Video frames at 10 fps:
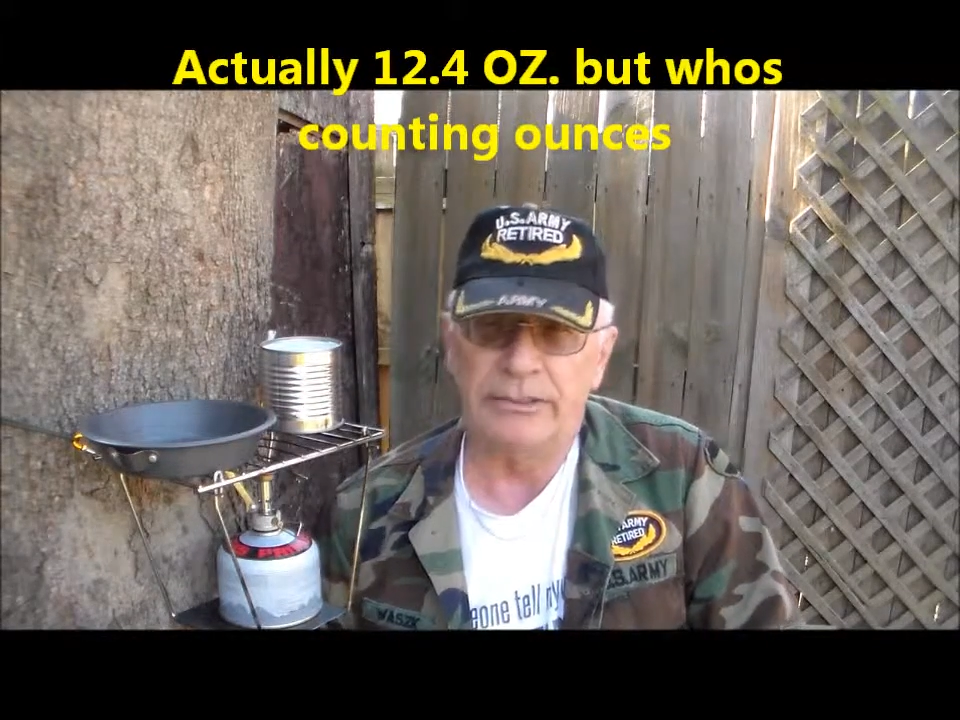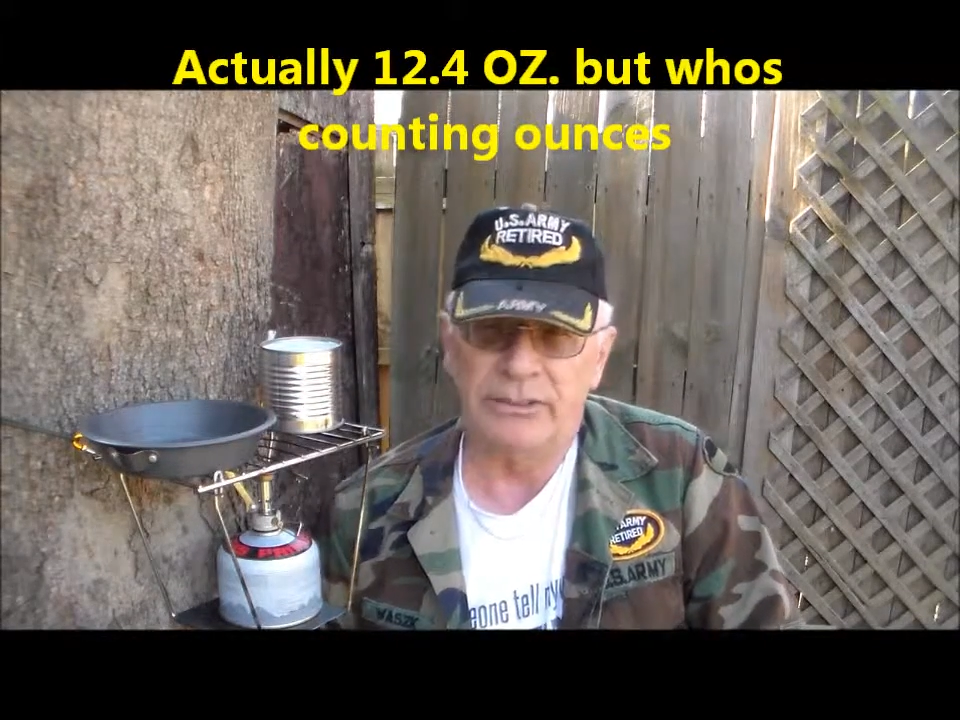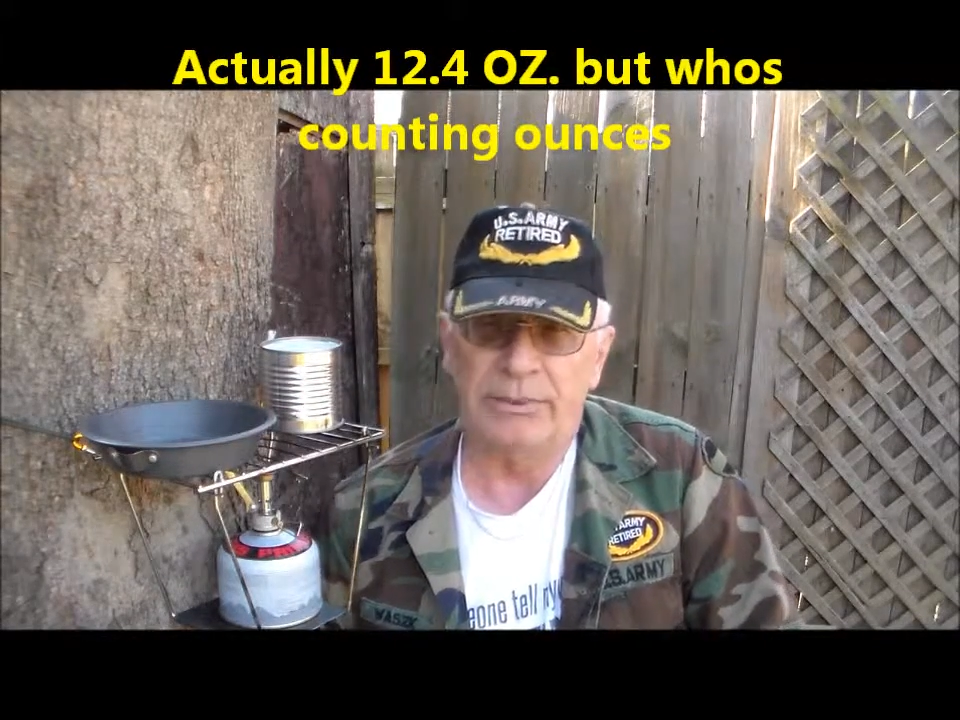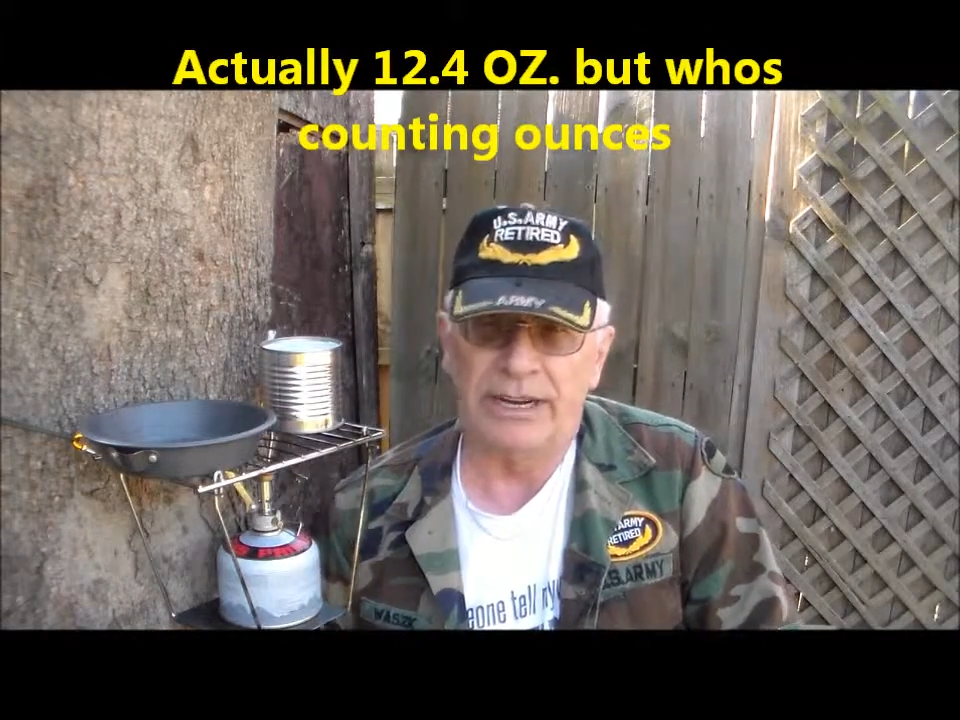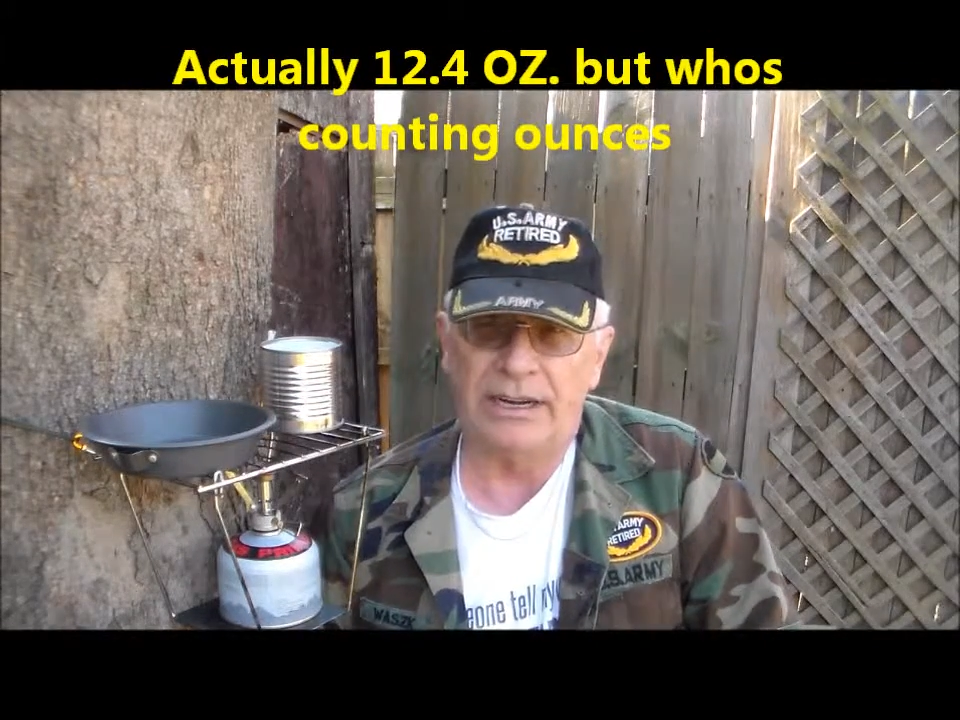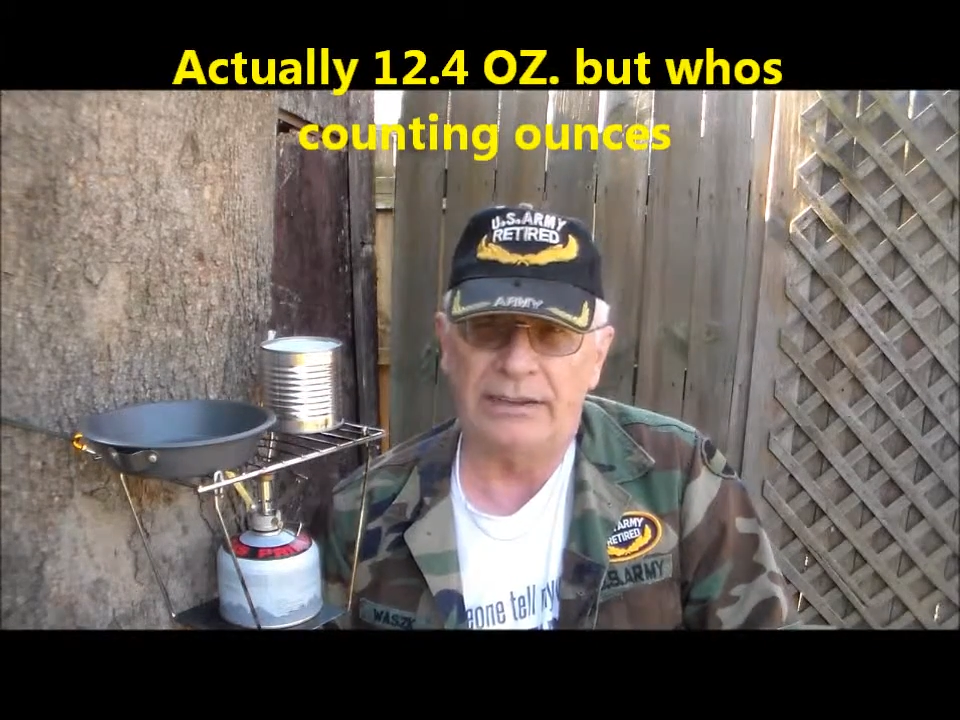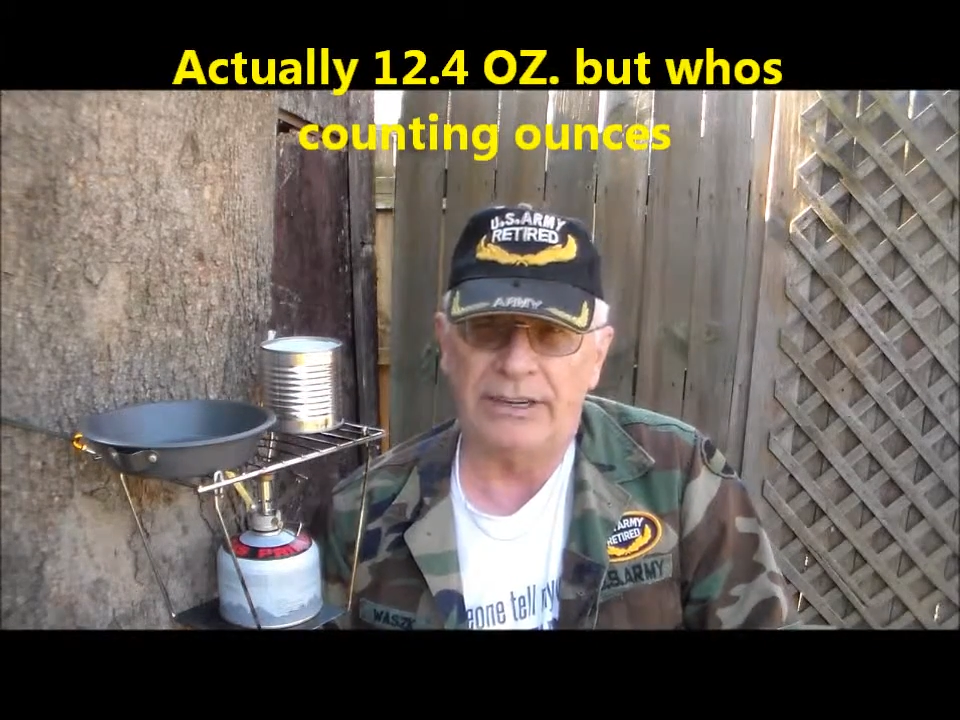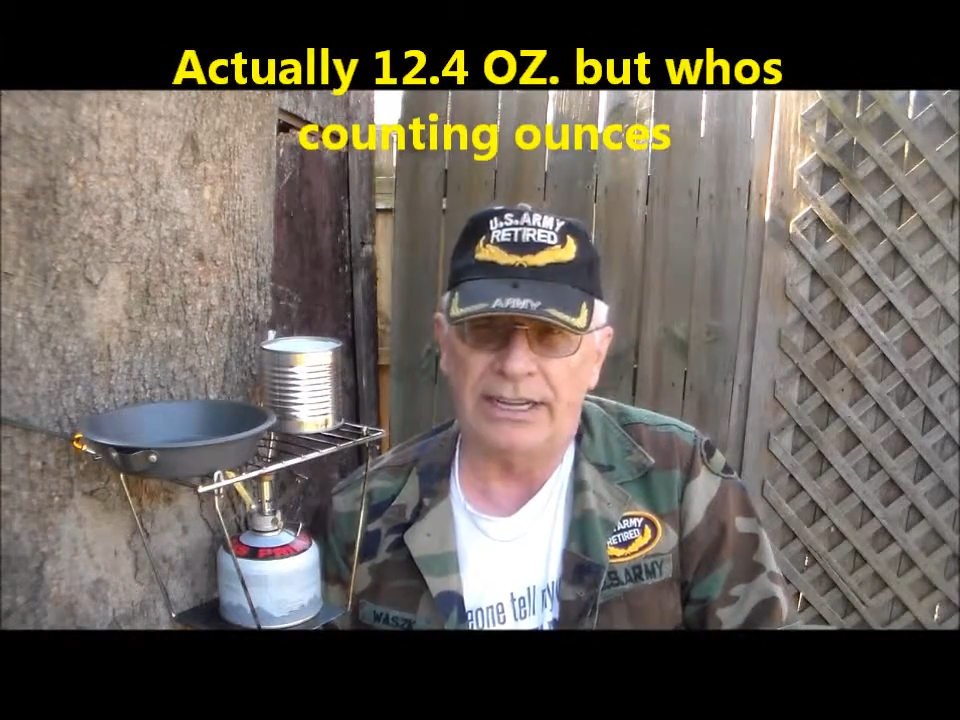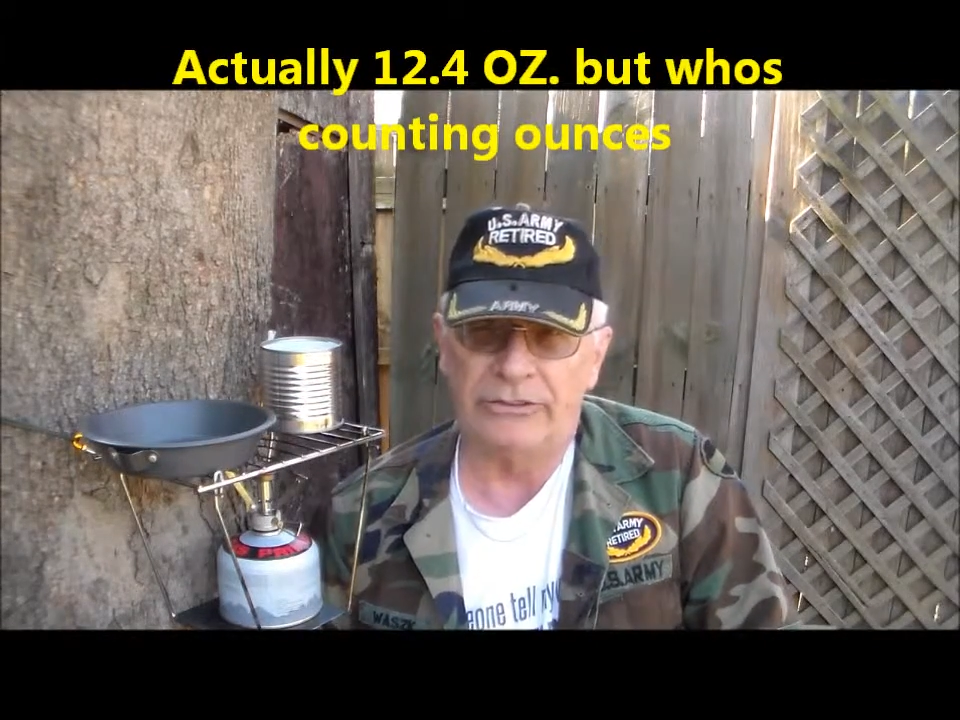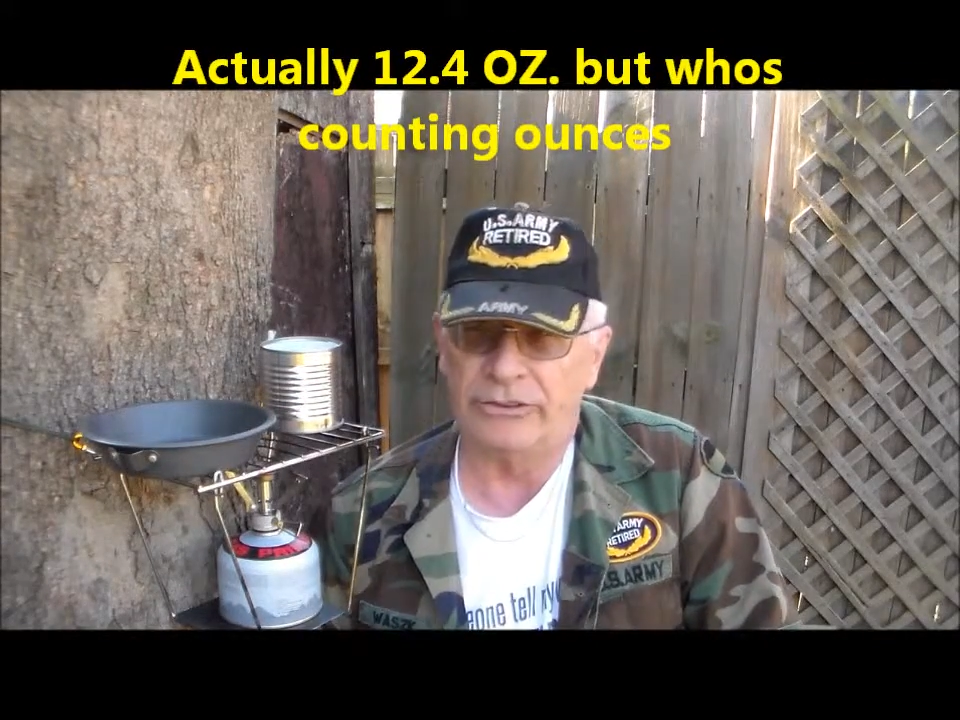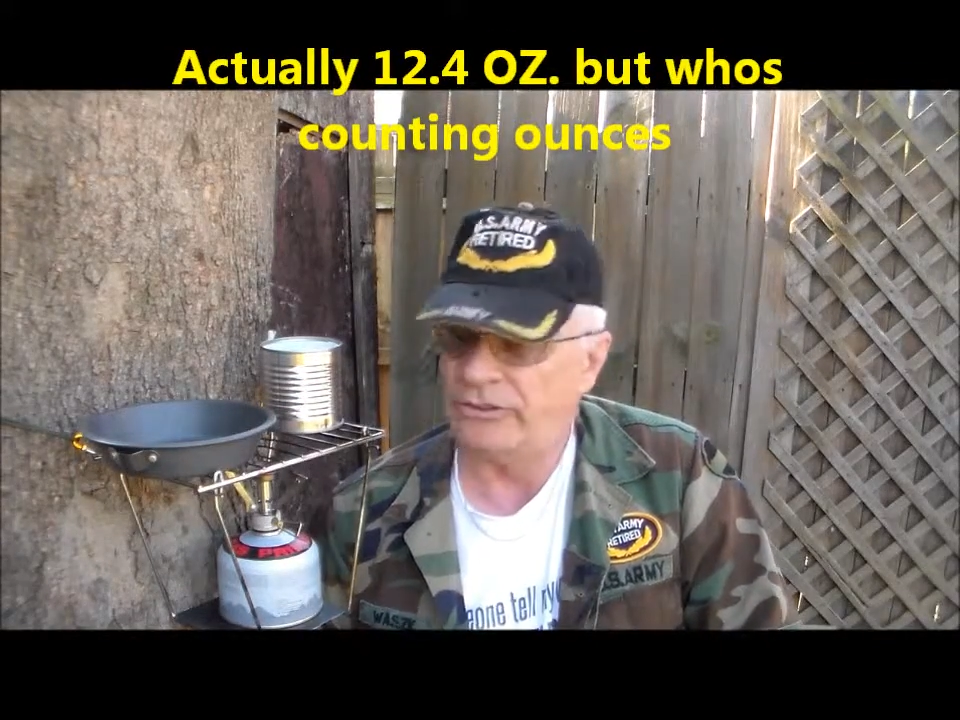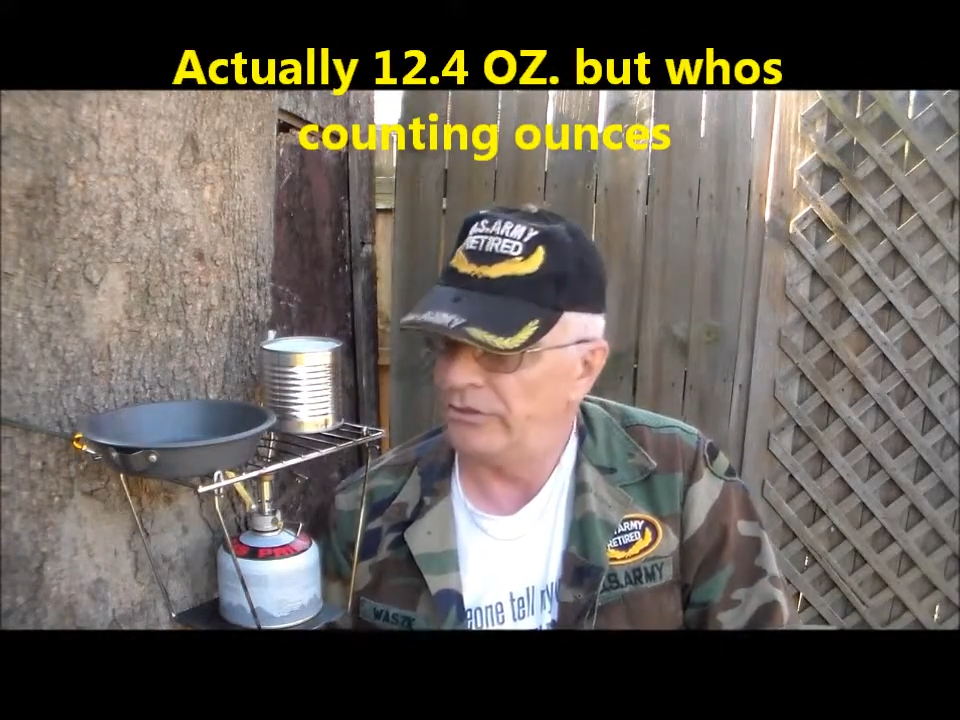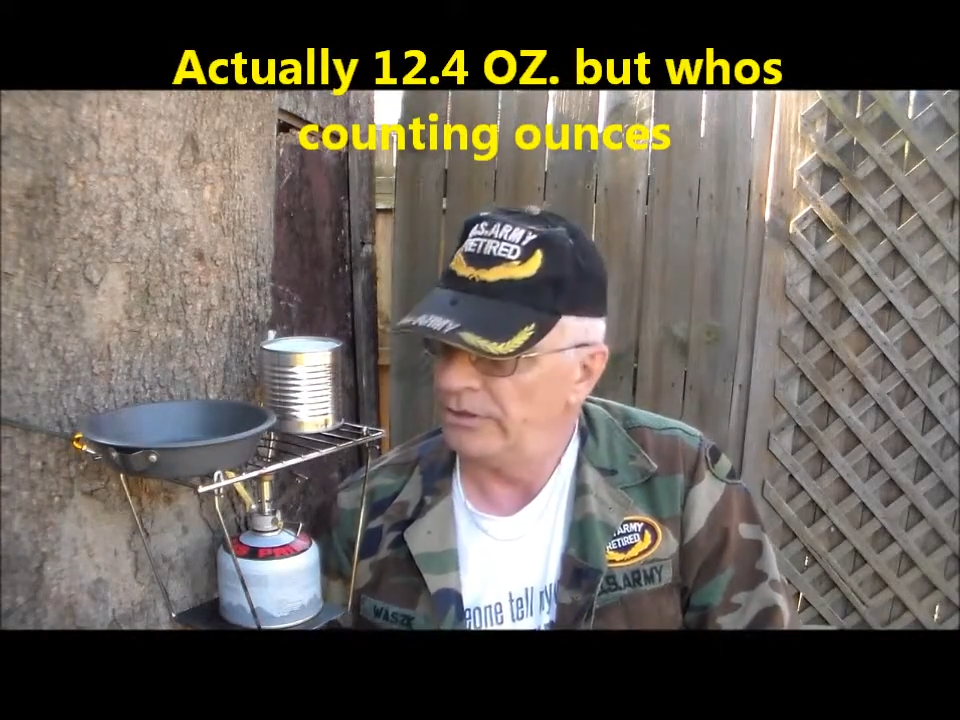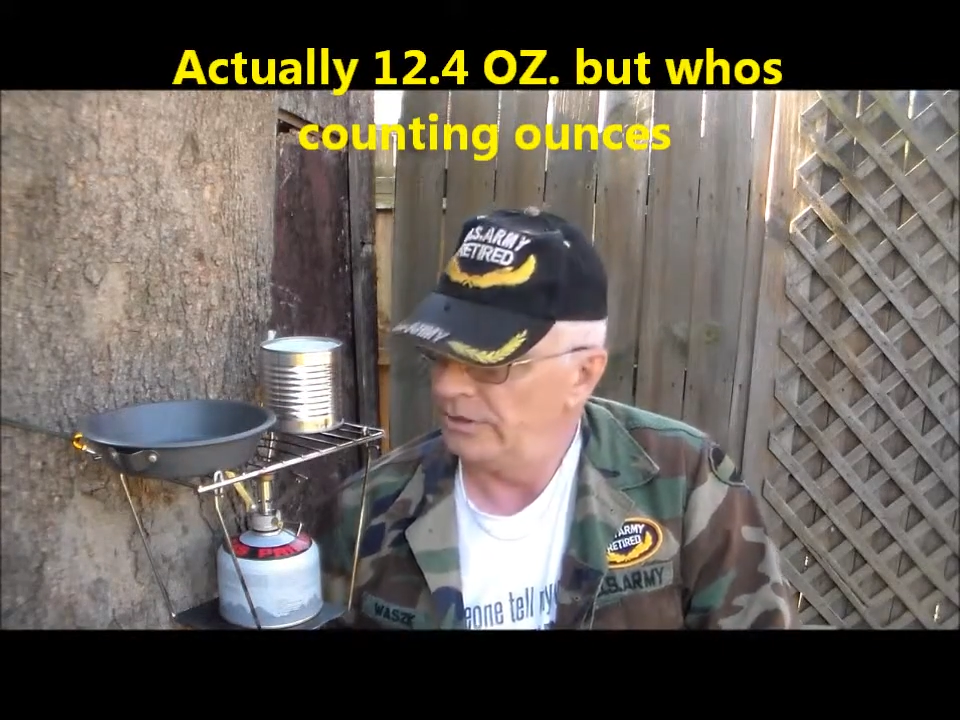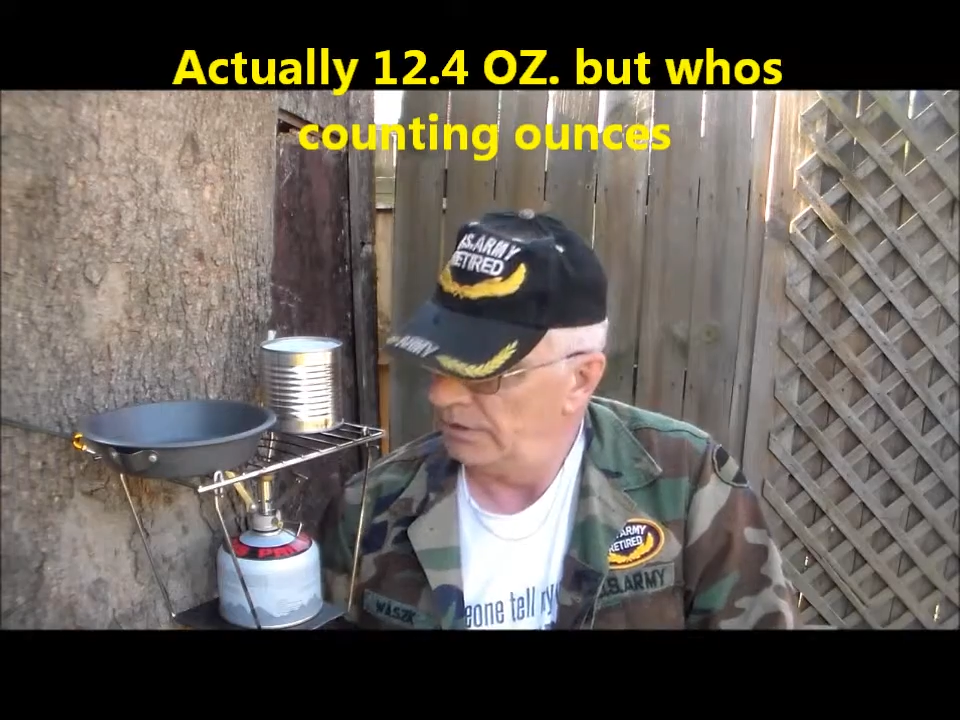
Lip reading: it's about 11 ounces.